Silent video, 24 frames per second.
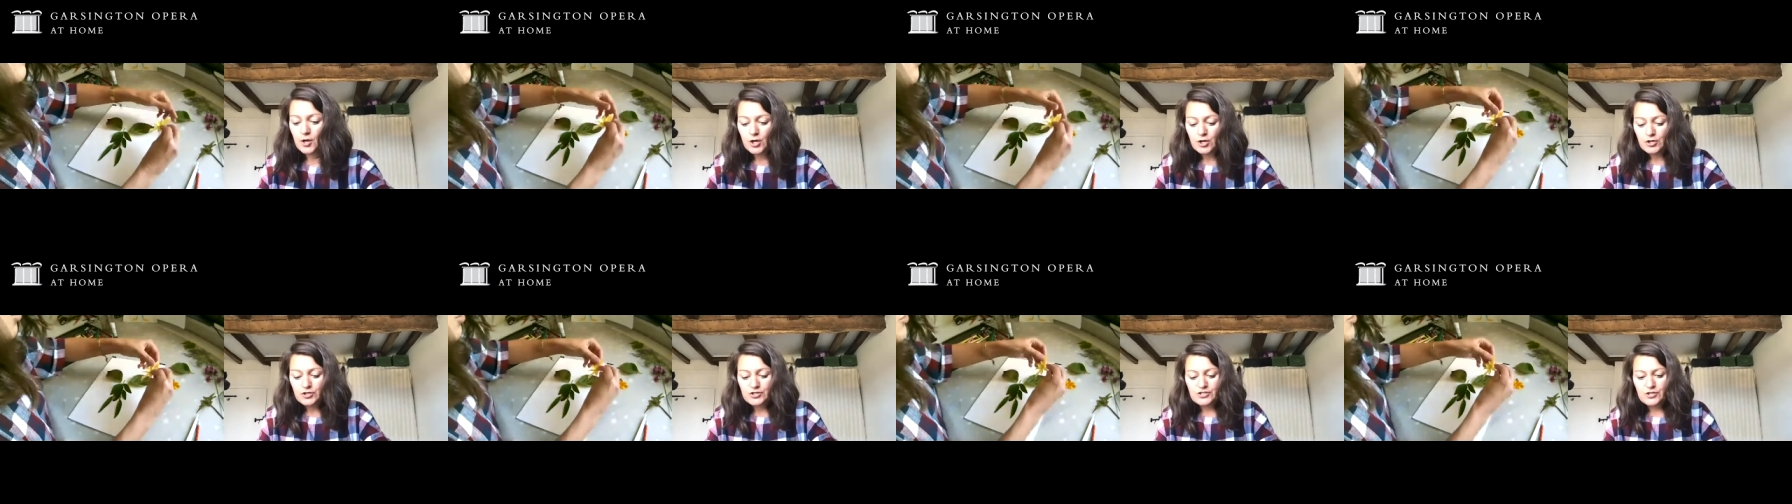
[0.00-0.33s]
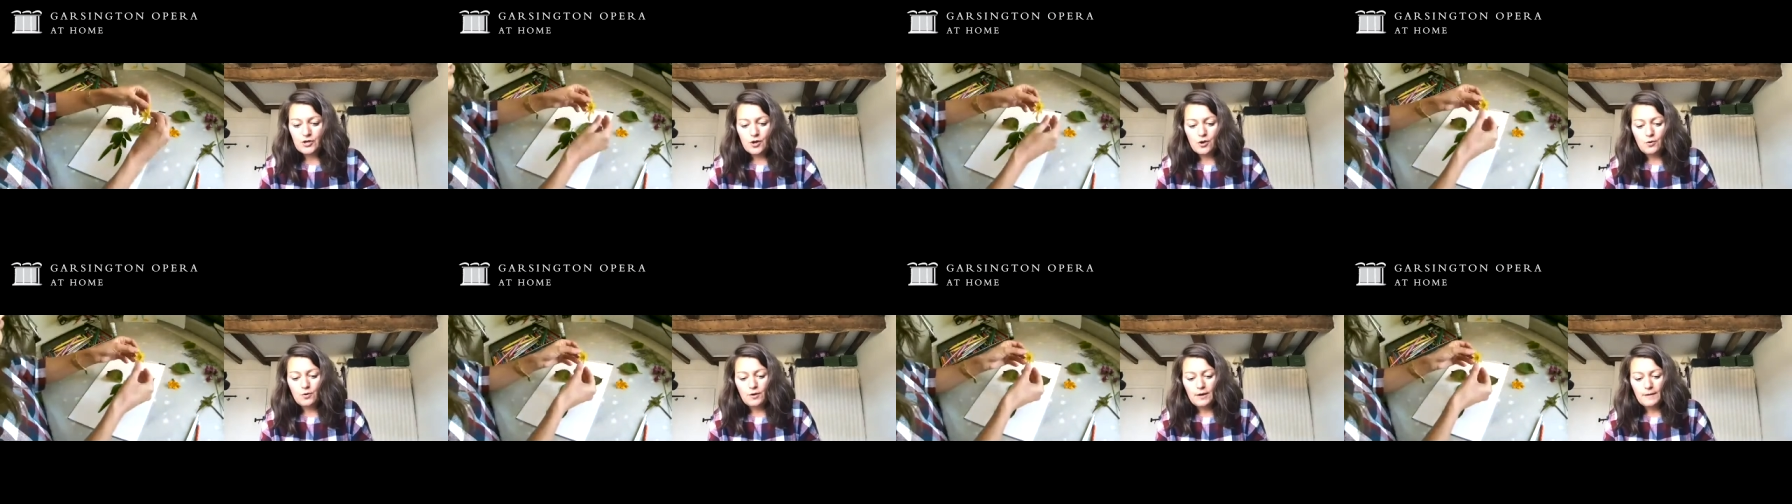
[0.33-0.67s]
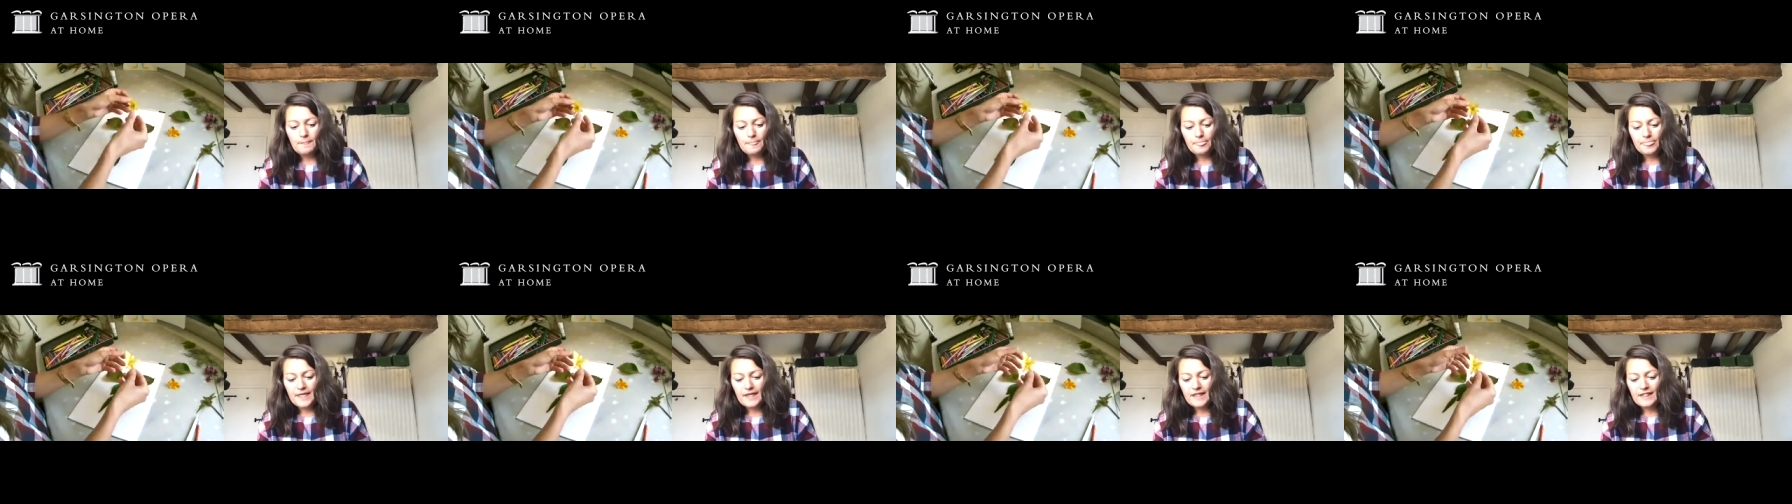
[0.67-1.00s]
So,
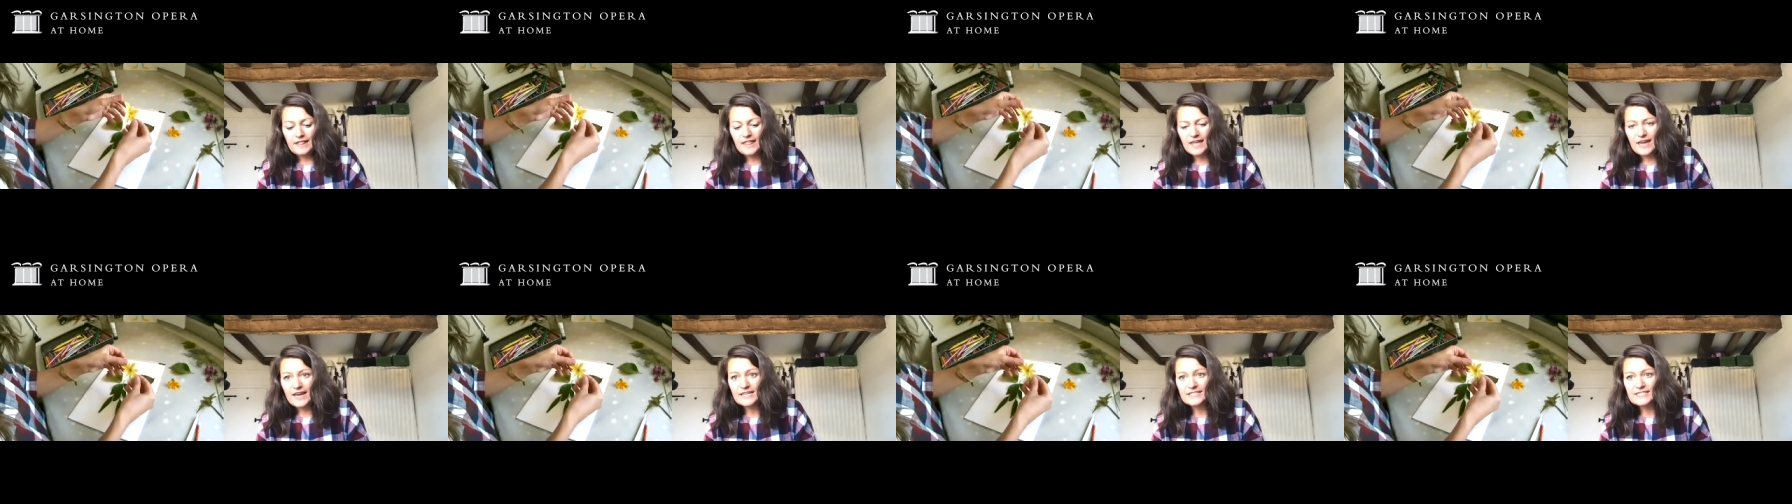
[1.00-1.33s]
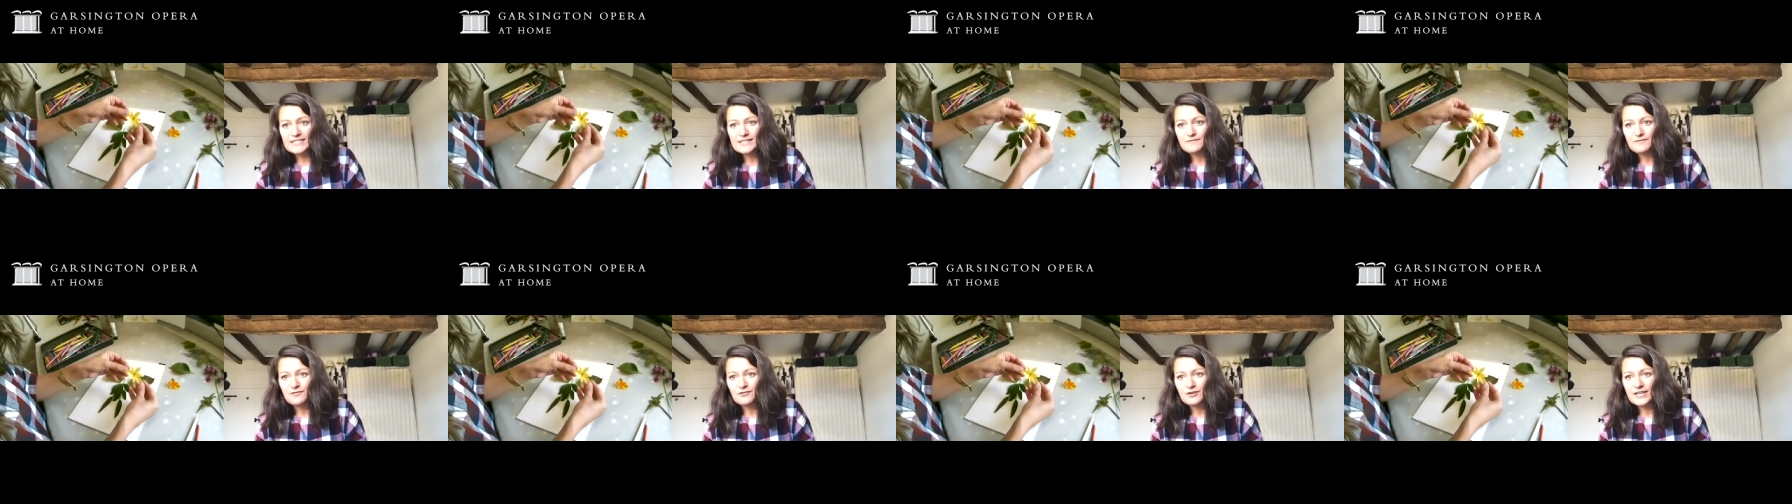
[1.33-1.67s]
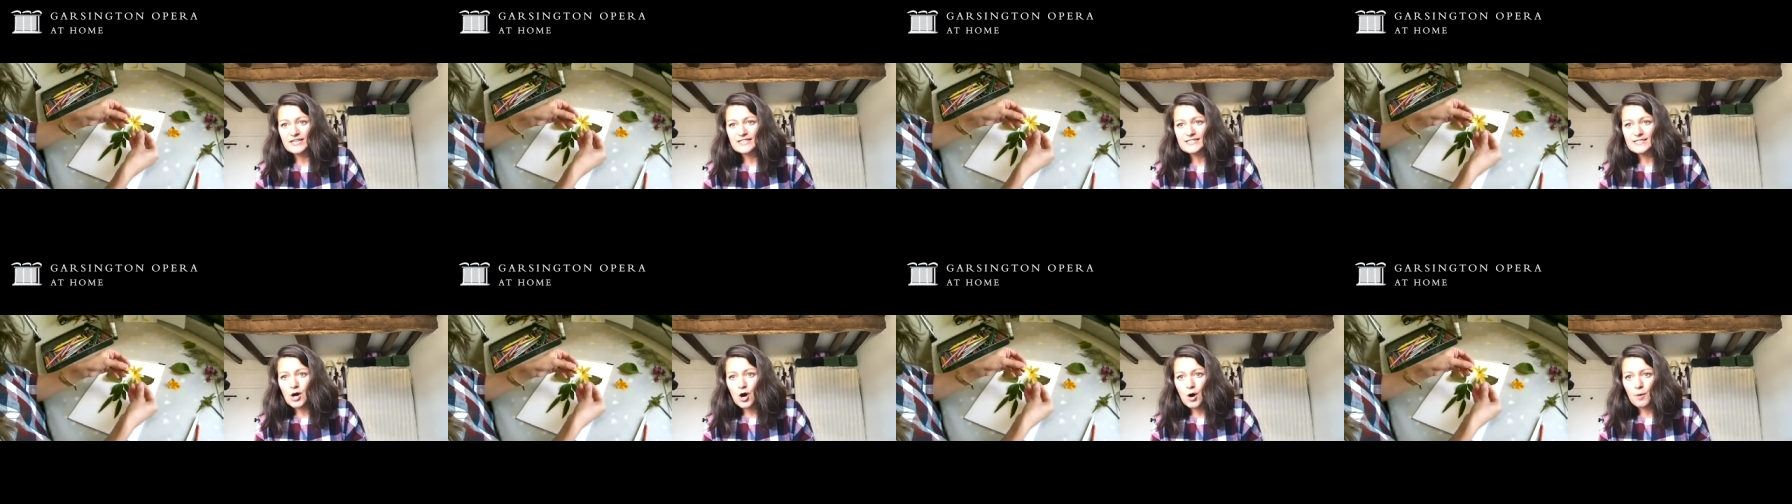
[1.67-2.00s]
this, for
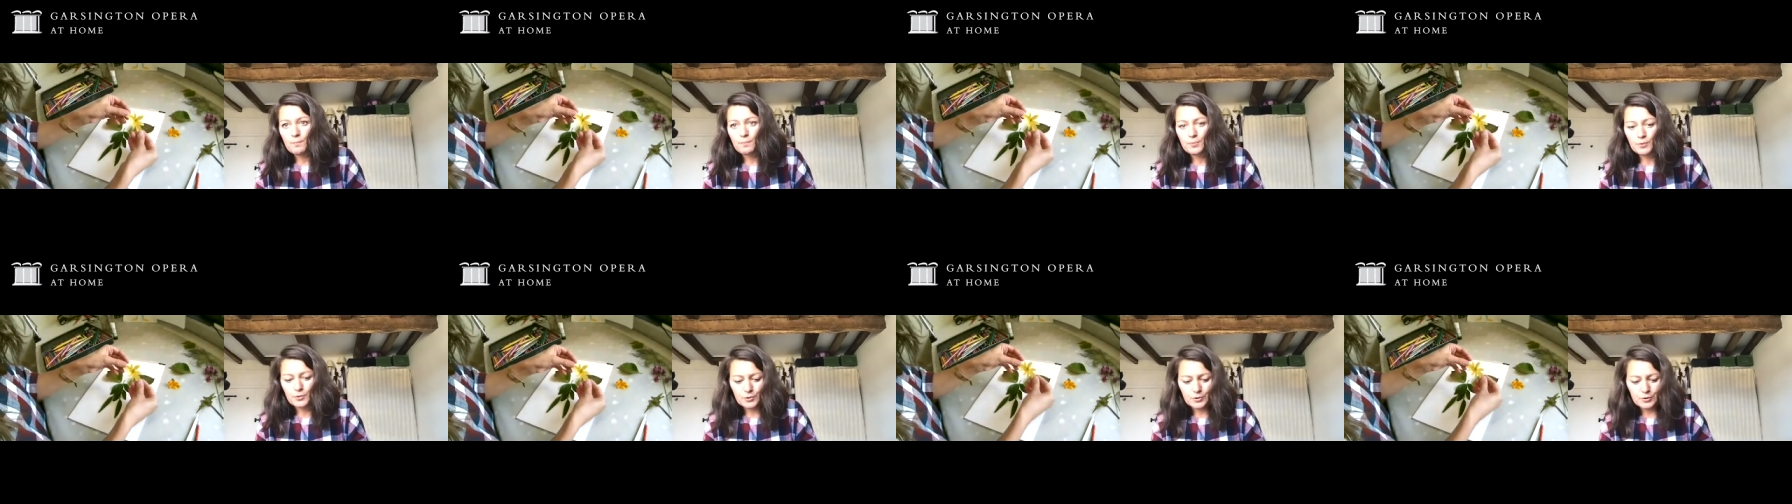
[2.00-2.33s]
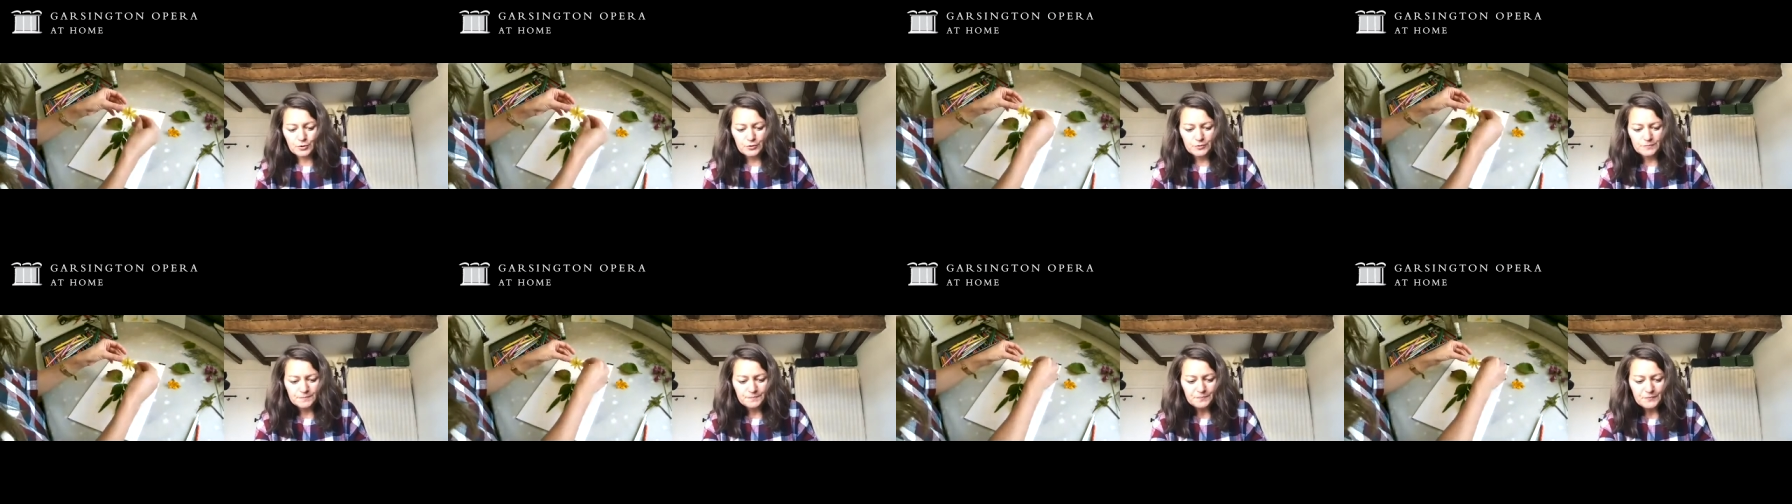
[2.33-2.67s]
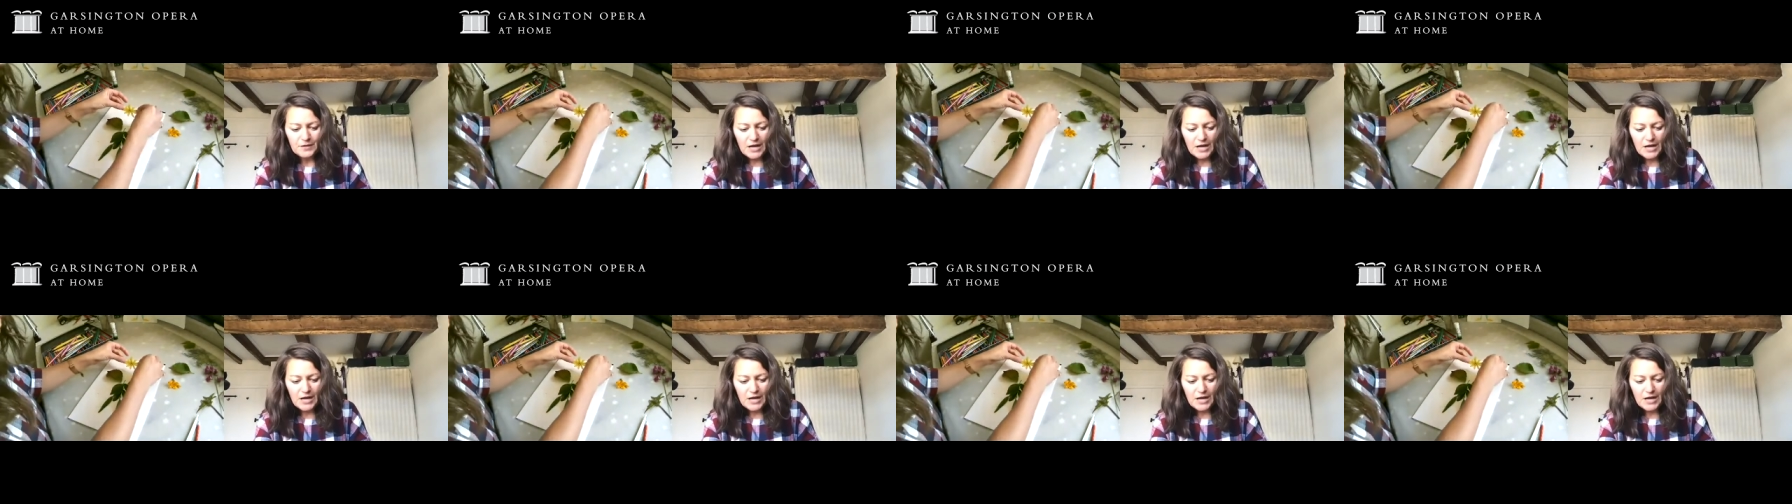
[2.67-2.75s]
example,